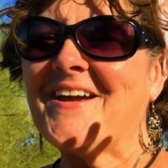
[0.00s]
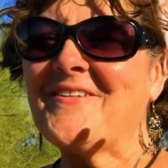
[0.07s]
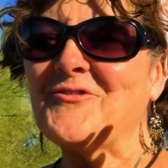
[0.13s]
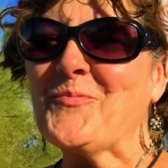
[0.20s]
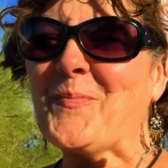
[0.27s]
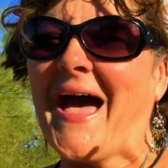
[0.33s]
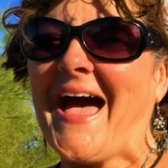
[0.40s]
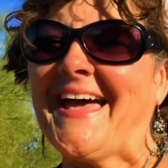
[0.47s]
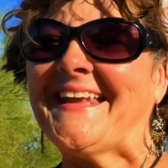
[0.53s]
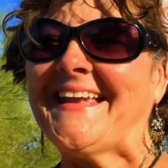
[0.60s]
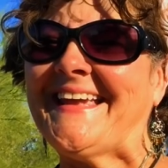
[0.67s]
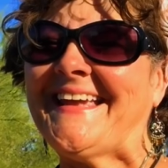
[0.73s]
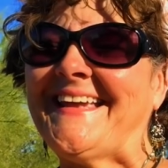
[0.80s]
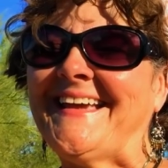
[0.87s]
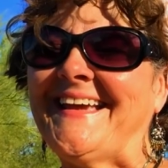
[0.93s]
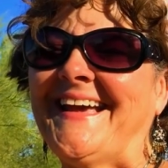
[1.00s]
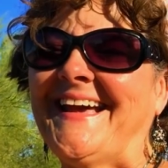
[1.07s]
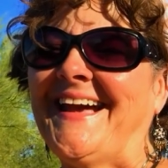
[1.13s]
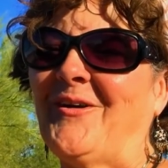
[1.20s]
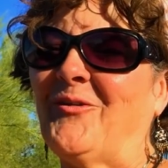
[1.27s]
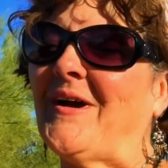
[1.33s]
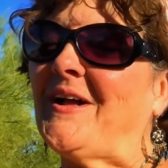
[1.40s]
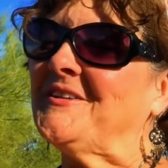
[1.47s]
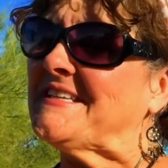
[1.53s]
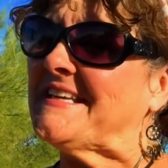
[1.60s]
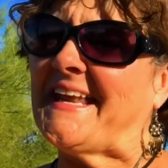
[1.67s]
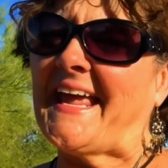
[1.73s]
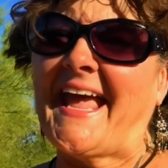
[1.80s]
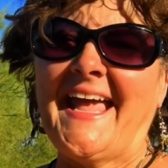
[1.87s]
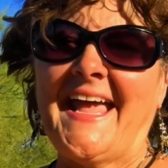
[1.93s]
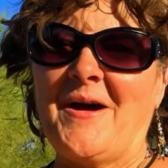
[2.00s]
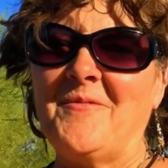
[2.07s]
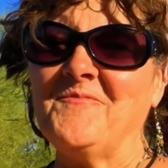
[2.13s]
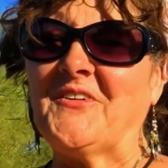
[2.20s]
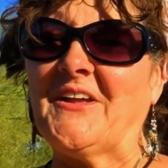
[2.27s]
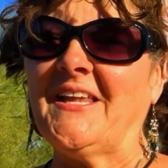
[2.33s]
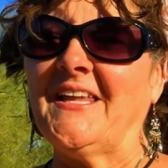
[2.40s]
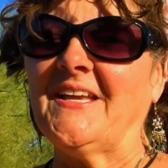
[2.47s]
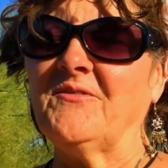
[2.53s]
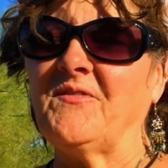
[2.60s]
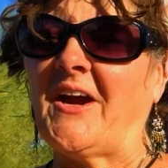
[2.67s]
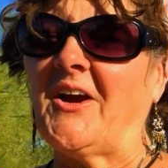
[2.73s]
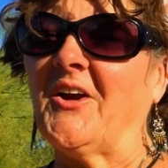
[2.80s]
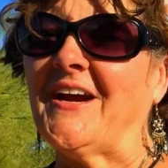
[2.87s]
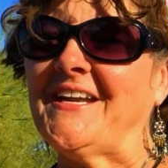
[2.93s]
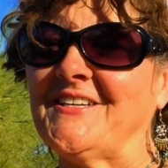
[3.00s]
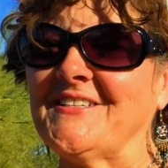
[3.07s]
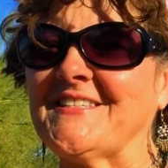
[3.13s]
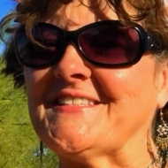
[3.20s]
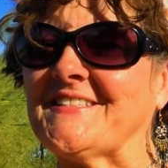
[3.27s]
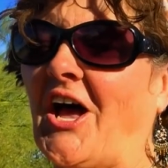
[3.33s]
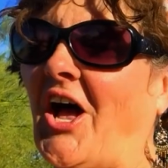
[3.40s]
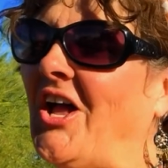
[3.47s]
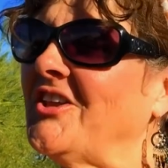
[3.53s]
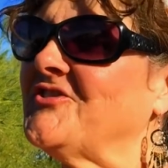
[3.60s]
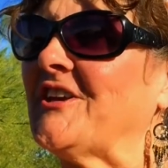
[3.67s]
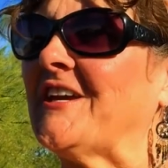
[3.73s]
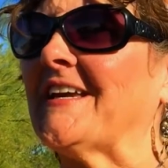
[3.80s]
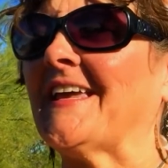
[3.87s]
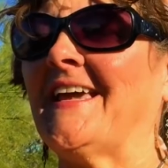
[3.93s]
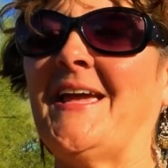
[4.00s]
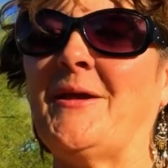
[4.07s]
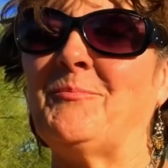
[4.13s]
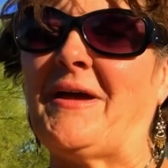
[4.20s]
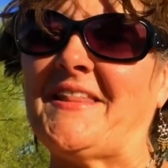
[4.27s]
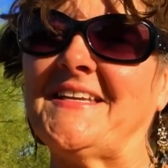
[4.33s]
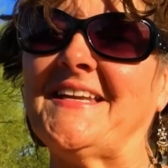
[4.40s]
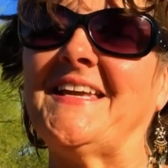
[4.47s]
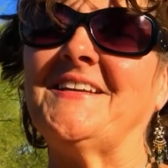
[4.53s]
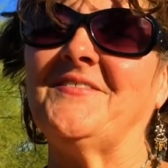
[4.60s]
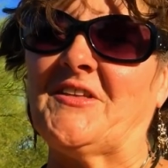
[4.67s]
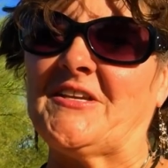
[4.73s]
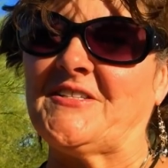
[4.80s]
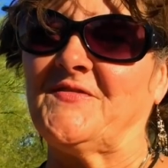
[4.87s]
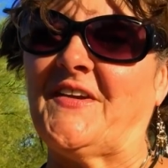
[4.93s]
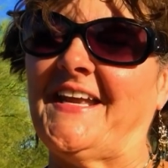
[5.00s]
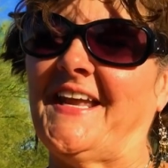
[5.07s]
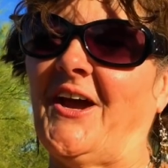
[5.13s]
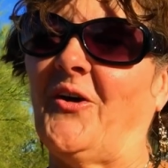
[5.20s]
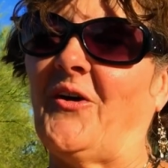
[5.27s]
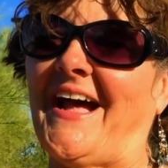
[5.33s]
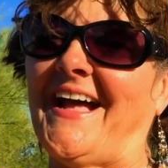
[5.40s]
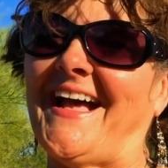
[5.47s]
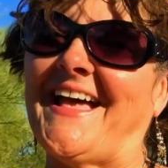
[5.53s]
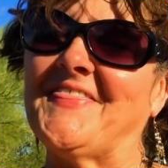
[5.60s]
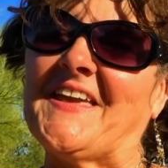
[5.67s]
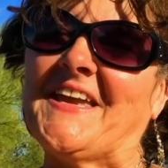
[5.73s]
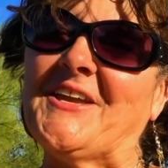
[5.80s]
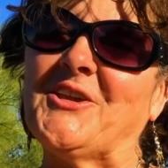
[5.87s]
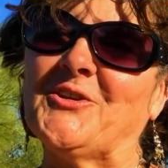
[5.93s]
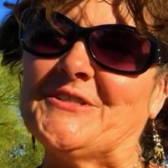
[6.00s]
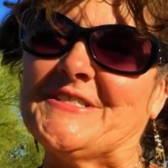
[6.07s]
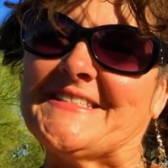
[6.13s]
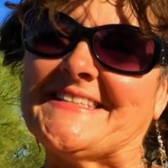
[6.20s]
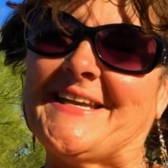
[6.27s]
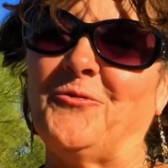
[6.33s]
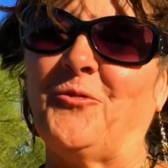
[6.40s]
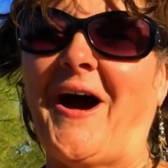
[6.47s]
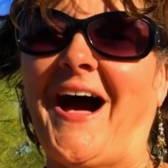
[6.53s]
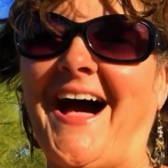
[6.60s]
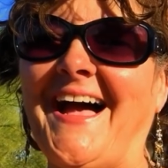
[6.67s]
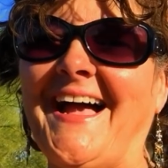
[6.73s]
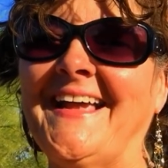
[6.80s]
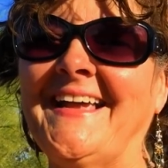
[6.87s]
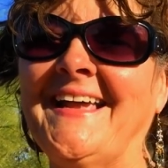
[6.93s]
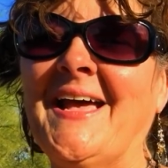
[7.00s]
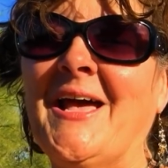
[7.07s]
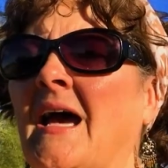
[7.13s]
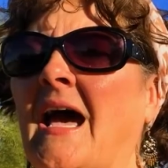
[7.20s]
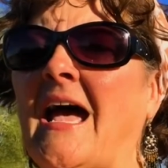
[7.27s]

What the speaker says: everybody. Well, today I'm feeling very nostalgic, and by the end of this video, I think you'll see why.